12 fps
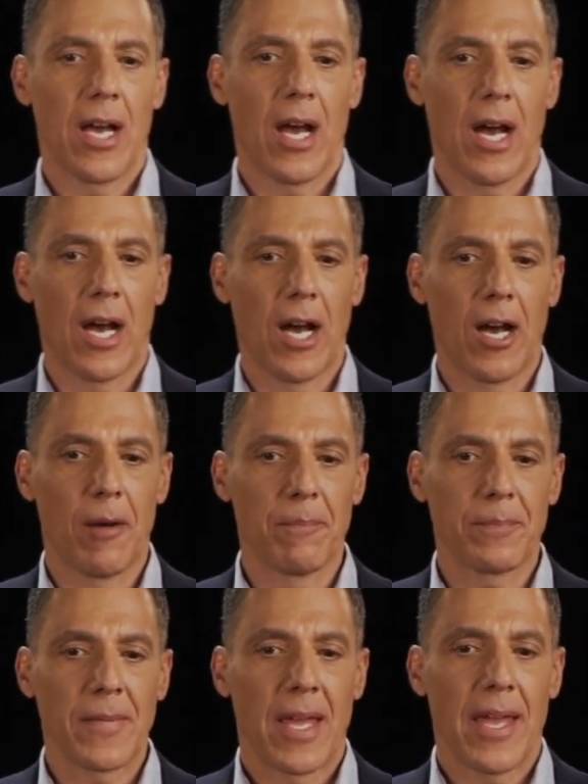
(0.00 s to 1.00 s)

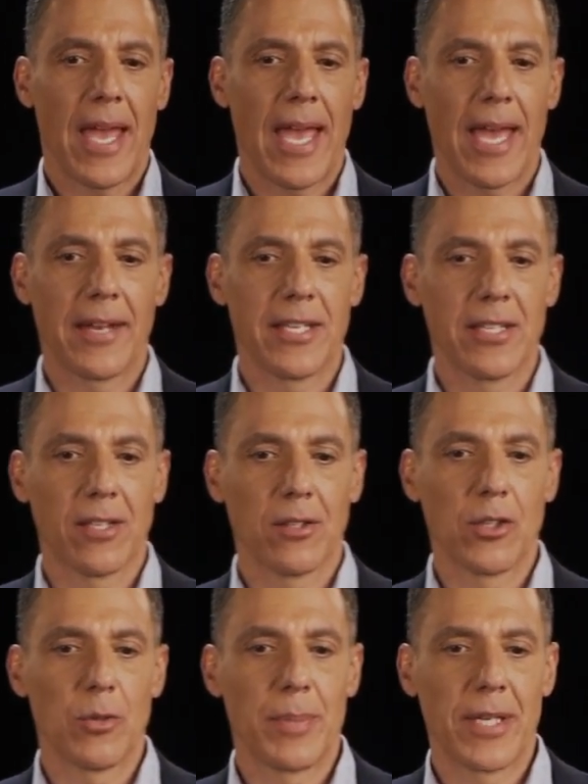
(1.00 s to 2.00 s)
um, add in a
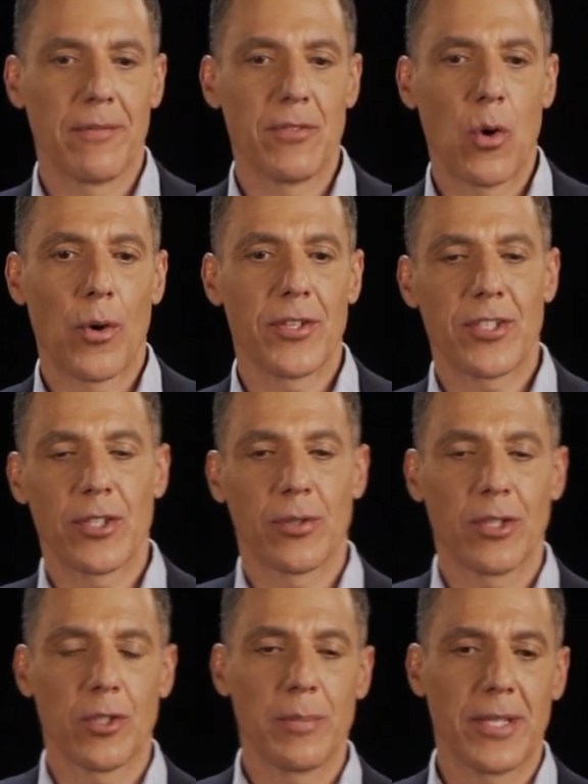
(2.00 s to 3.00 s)
little bit of noise here, a
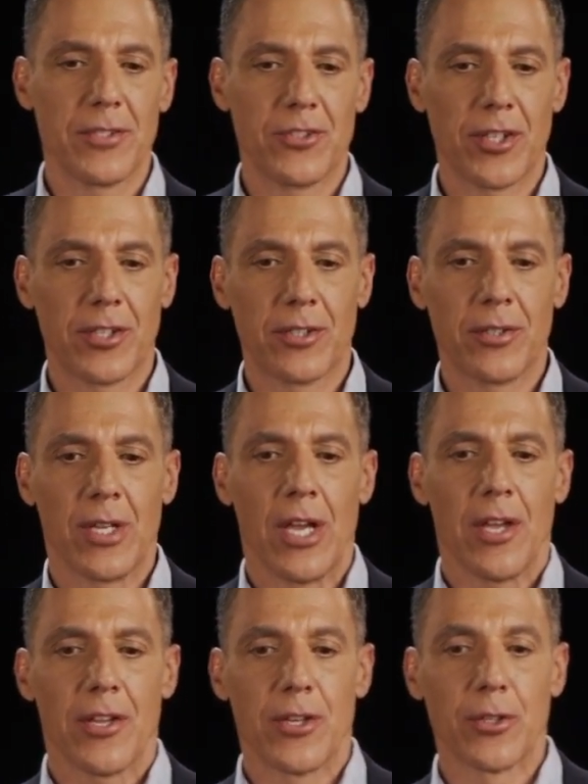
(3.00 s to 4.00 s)
little bit of jitter.
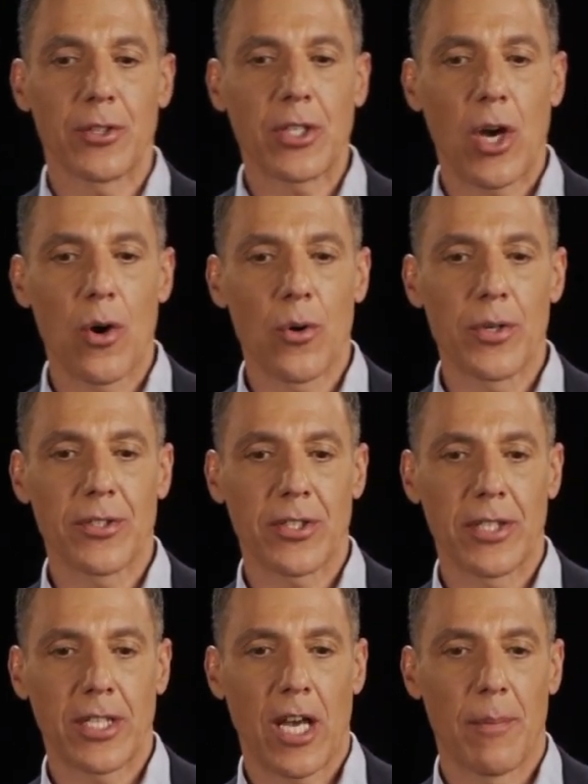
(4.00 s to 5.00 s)
Your code is
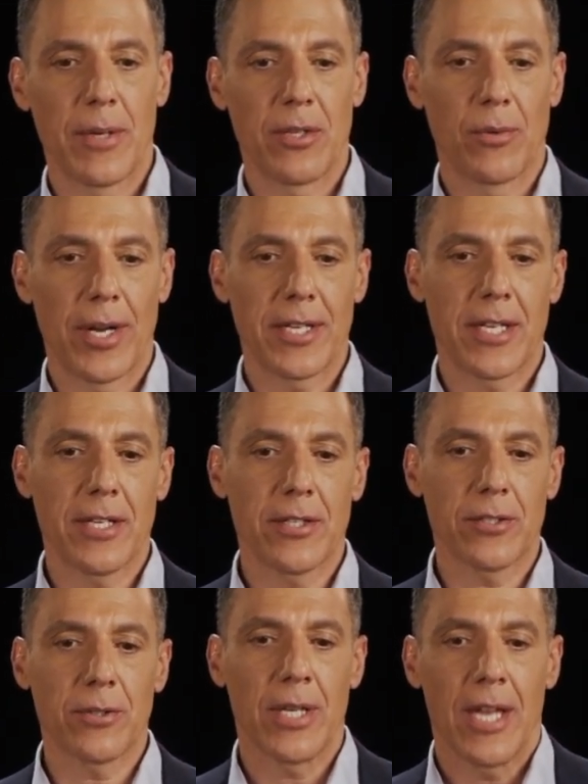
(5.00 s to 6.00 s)
gonna come in right
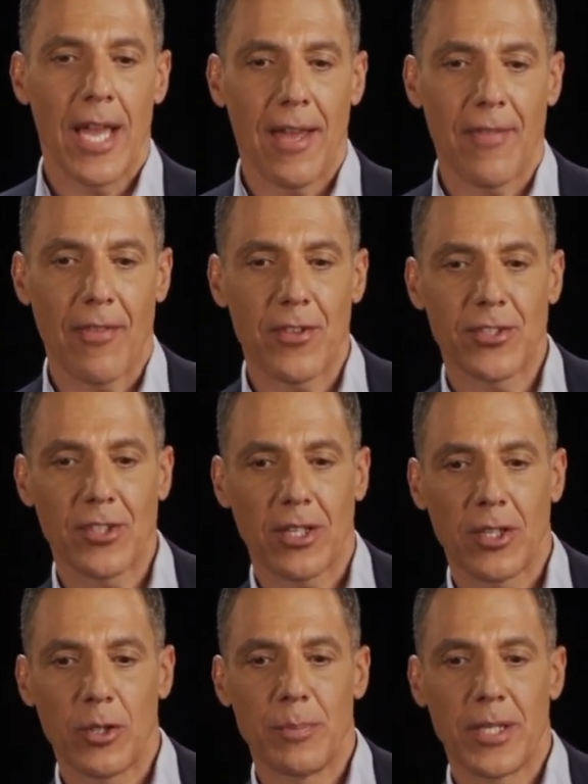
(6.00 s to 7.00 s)
here, and then this is a
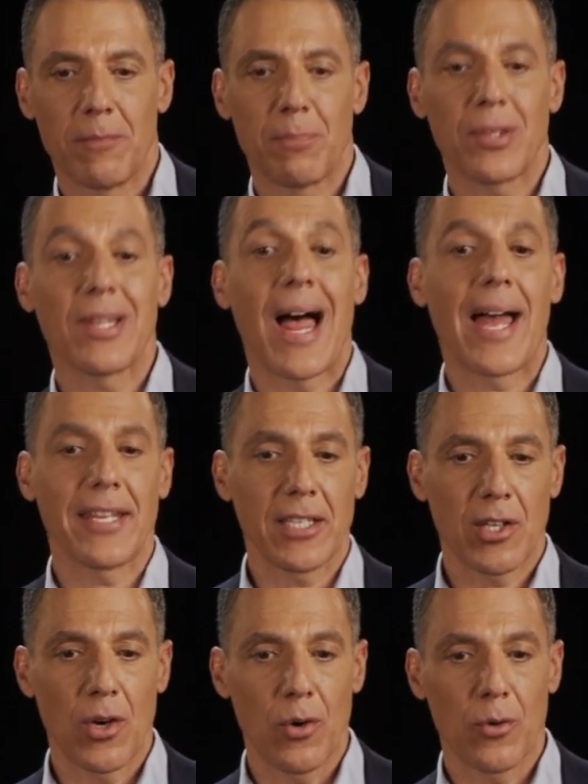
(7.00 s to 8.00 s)
little bit of plotting
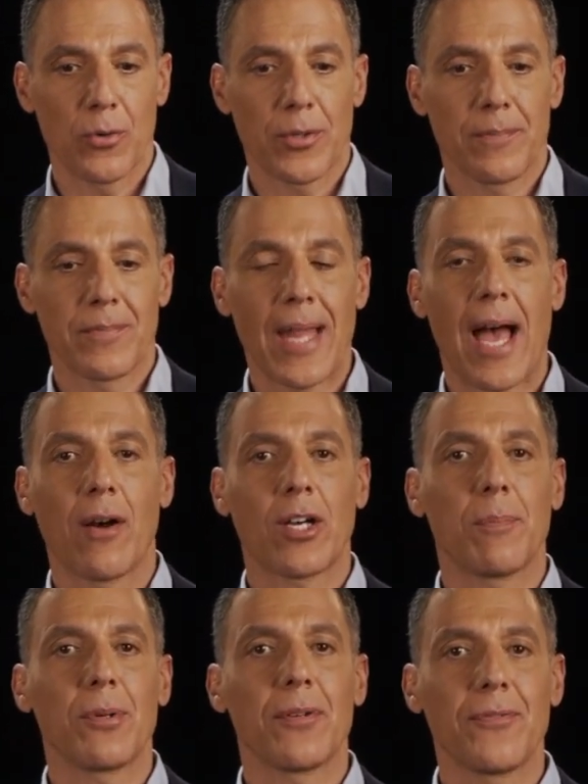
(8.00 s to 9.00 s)
code. Now, a
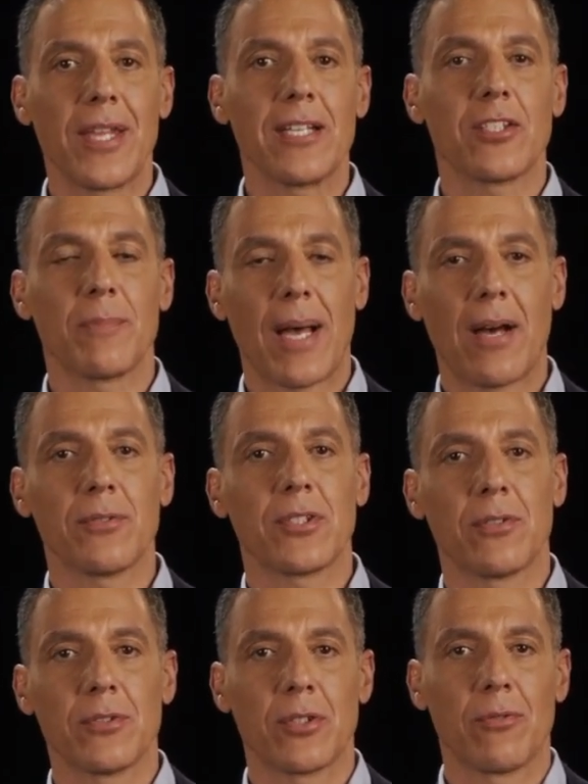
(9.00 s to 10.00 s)
couple of things about
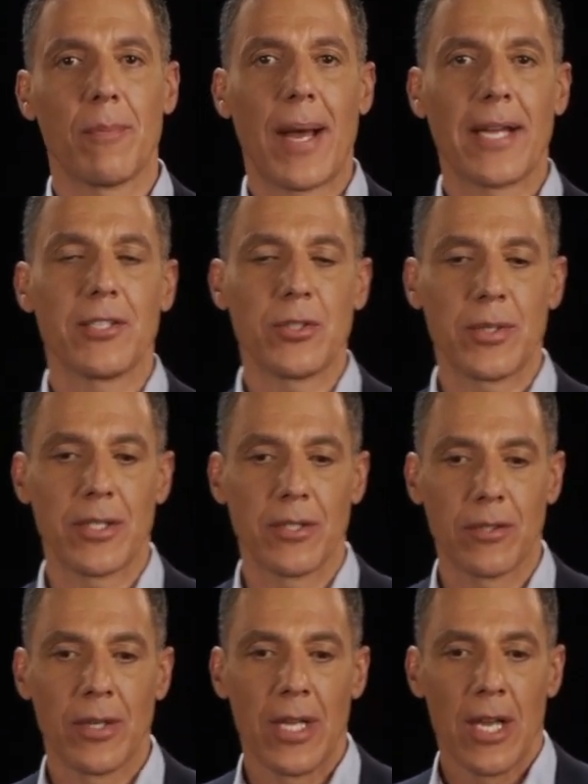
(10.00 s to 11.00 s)
to, to remind you
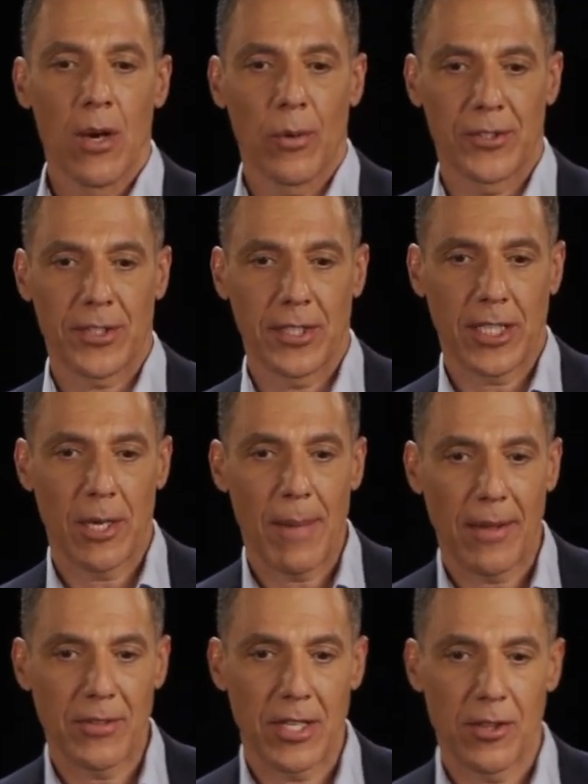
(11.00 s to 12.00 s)
here, what's gonna come
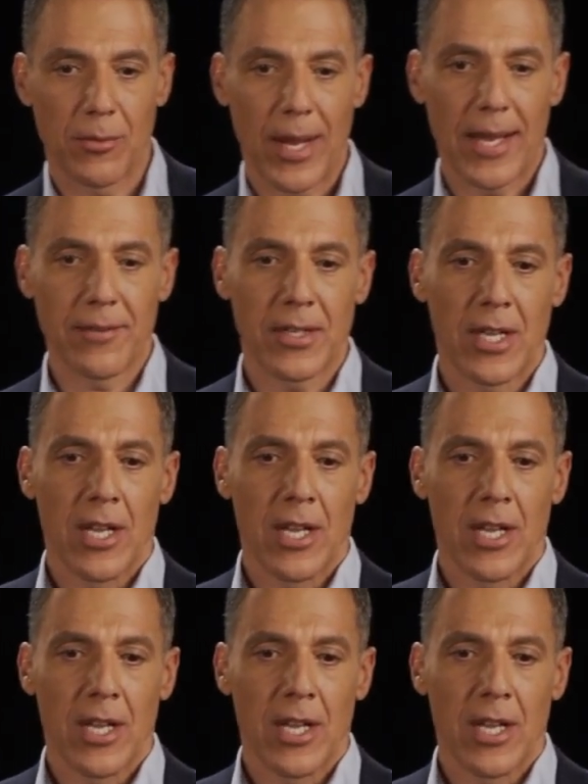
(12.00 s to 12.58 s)
out the other end.